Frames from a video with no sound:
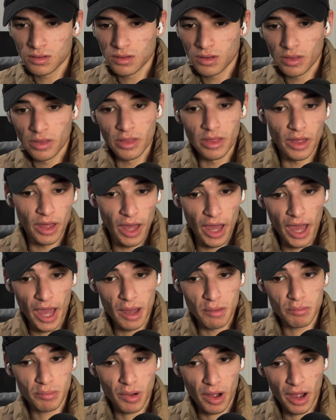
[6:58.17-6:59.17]
The
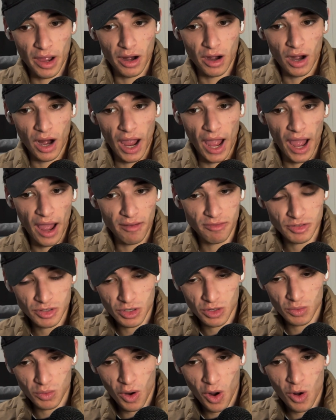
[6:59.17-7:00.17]
empire
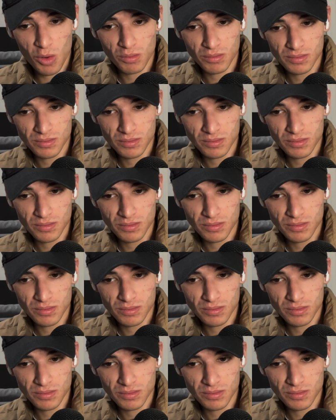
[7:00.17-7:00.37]
after Rome?